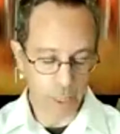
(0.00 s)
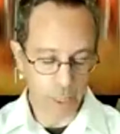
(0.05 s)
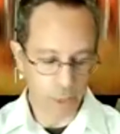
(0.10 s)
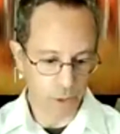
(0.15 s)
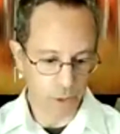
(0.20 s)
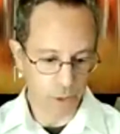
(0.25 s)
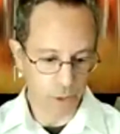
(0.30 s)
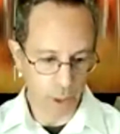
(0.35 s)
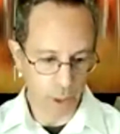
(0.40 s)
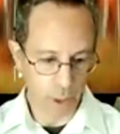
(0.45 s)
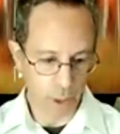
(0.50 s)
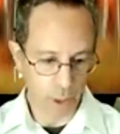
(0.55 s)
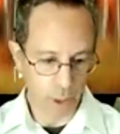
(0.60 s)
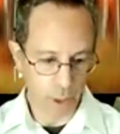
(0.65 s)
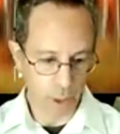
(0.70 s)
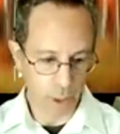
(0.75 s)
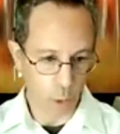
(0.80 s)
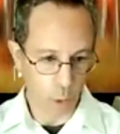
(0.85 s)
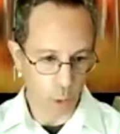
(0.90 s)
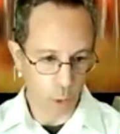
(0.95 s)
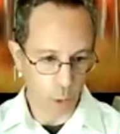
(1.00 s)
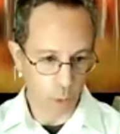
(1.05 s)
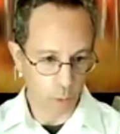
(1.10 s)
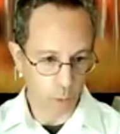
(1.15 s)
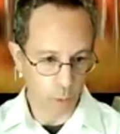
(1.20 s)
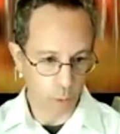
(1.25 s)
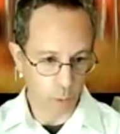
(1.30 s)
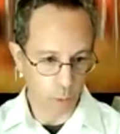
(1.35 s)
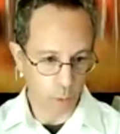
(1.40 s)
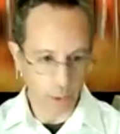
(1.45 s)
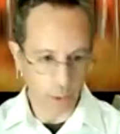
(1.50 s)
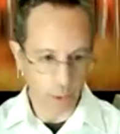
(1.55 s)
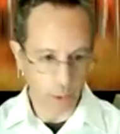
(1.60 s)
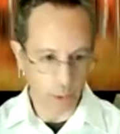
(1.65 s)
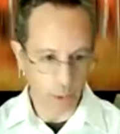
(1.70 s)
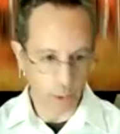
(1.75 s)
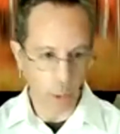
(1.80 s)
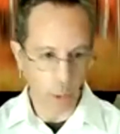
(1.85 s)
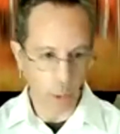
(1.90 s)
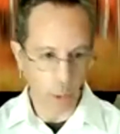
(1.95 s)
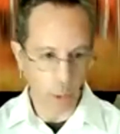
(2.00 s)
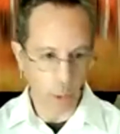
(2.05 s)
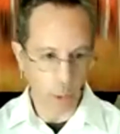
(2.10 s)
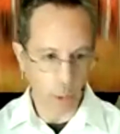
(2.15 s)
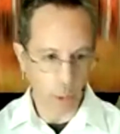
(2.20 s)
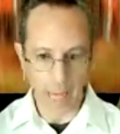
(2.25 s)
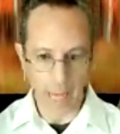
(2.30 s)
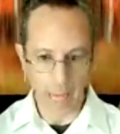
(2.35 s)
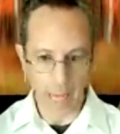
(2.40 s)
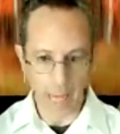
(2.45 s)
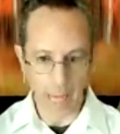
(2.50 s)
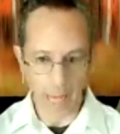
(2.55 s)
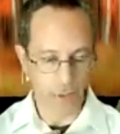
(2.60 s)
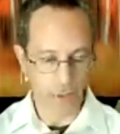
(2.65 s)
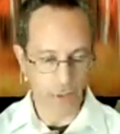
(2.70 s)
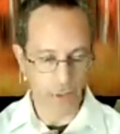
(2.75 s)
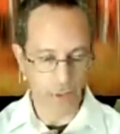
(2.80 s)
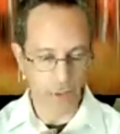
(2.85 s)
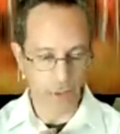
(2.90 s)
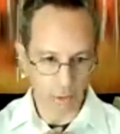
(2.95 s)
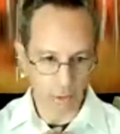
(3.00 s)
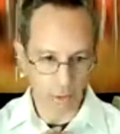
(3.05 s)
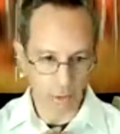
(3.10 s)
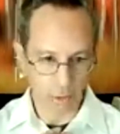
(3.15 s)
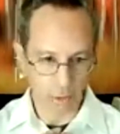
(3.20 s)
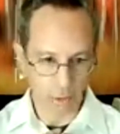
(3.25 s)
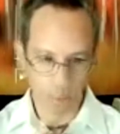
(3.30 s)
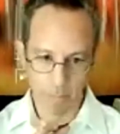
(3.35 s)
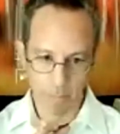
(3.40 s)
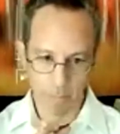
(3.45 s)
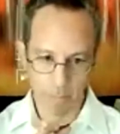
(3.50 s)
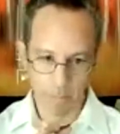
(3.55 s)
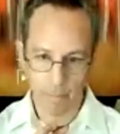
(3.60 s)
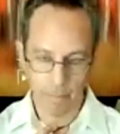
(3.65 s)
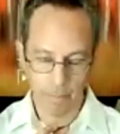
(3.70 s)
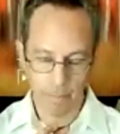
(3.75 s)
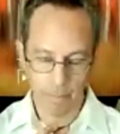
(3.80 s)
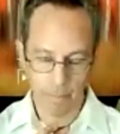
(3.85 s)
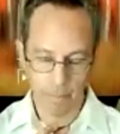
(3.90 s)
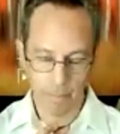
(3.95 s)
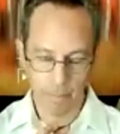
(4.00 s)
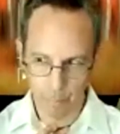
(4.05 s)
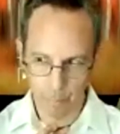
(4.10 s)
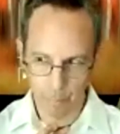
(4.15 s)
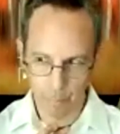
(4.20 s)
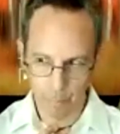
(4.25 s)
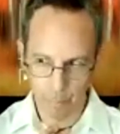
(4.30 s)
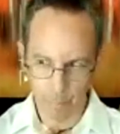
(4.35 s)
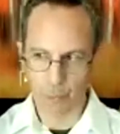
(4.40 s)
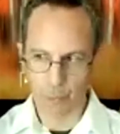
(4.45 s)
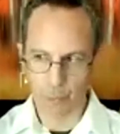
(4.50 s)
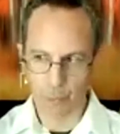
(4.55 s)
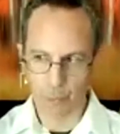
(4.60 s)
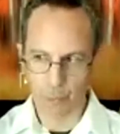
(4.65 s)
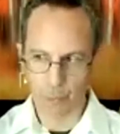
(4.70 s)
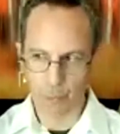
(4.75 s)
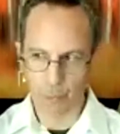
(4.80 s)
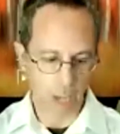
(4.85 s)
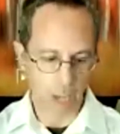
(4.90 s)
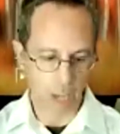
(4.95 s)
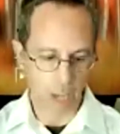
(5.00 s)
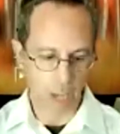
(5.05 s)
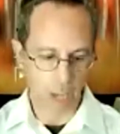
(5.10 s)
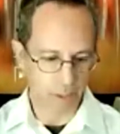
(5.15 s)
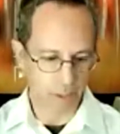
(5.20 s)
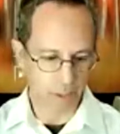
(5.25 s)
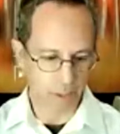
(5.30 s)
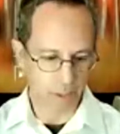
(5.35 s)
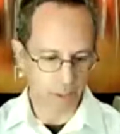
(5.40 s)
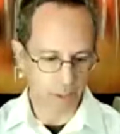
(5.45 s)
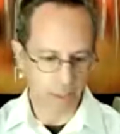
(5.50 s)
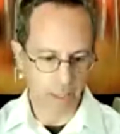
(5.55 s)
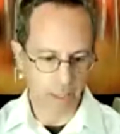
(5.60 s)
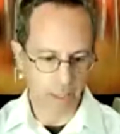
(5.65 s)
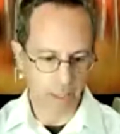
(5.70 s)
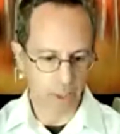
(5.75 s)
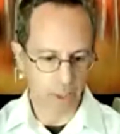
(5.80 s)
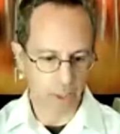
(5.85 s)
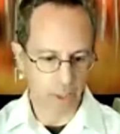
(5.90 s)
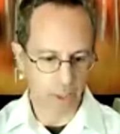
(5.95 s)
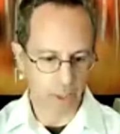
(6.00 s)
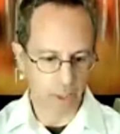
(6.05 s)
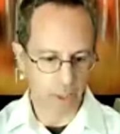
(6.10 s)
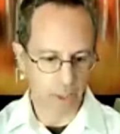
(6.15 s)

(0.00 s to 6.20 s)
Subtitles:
deal with your stress, you're going to say, well, what do I do? Number two is,